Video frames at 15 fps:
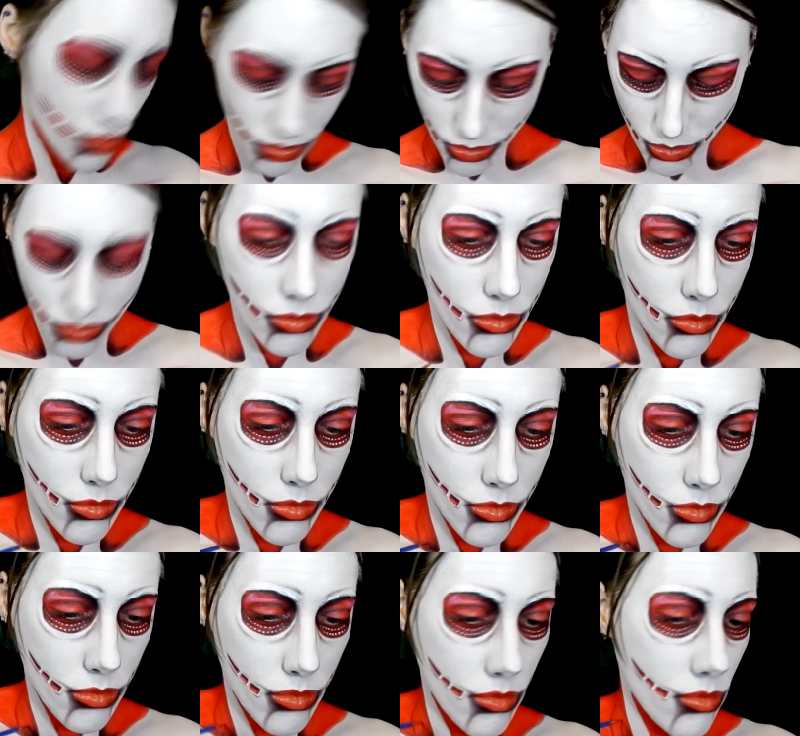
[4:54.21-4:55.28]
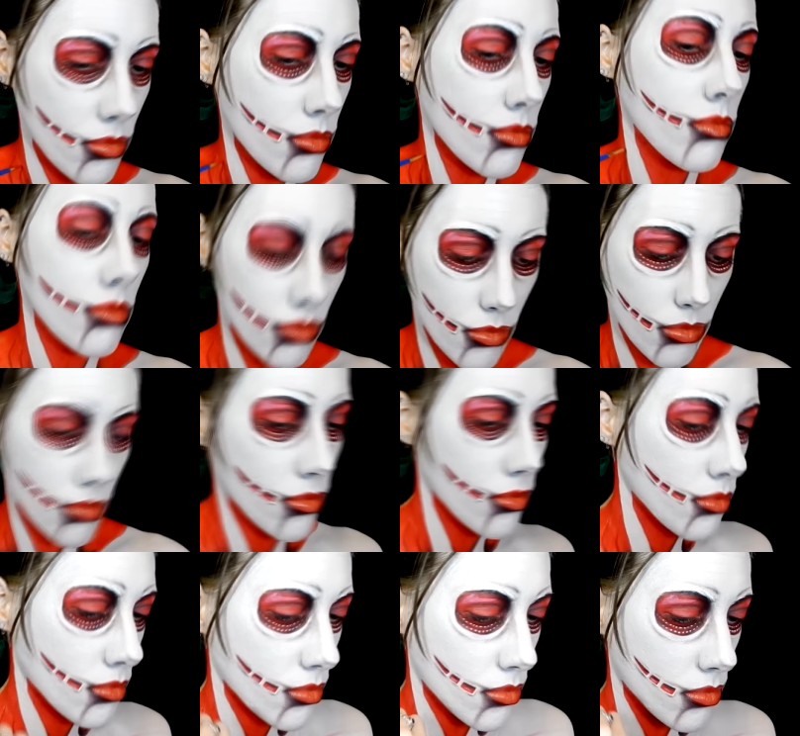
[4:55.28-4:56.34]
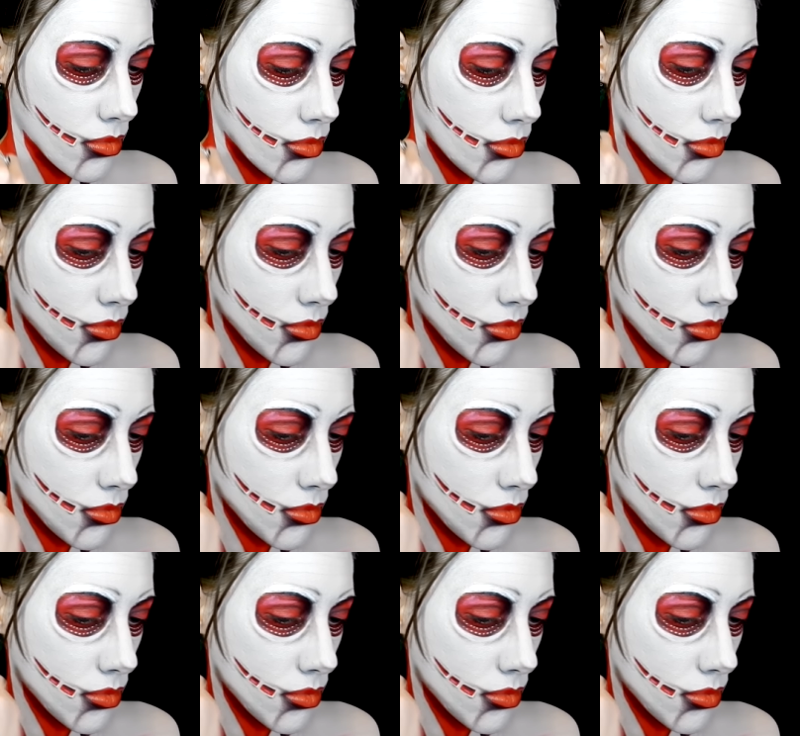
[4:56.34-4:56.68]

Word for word: I think this one's just called red from Mehron,